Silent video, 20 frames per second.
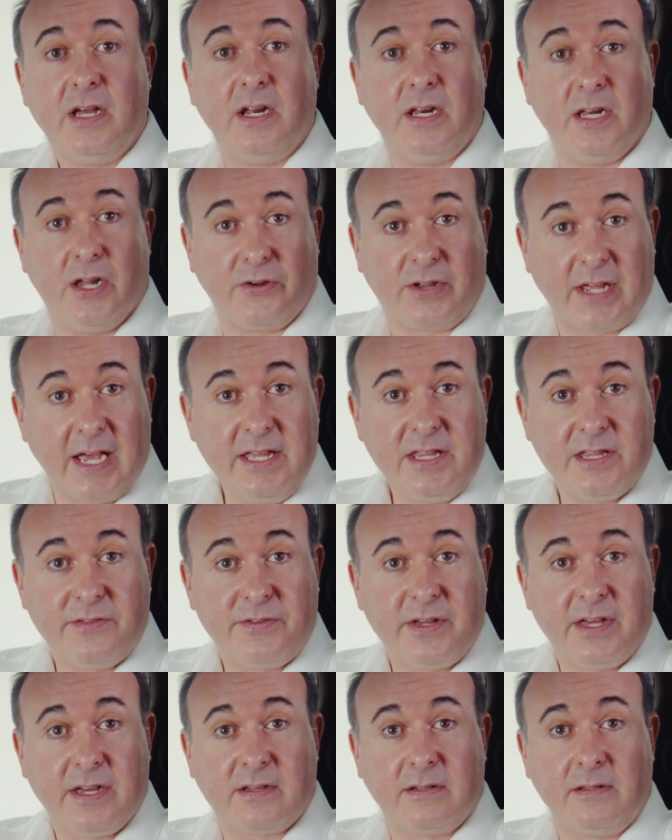locate the
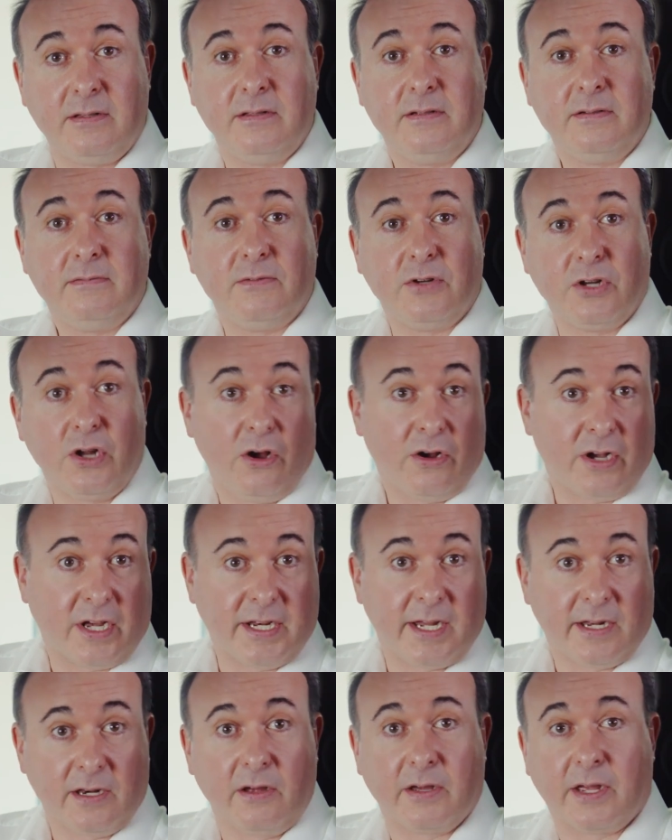vehicle, lock
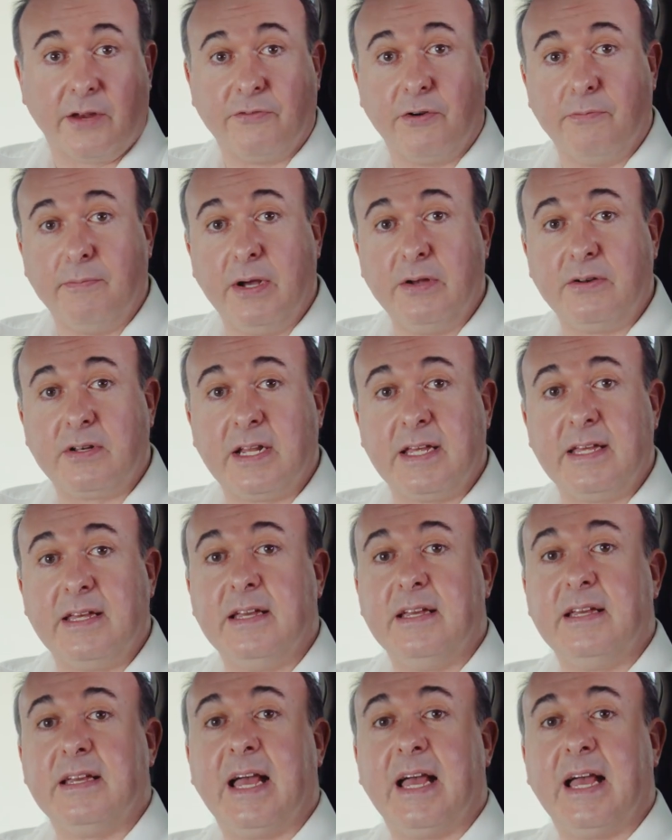and unlock it remotely,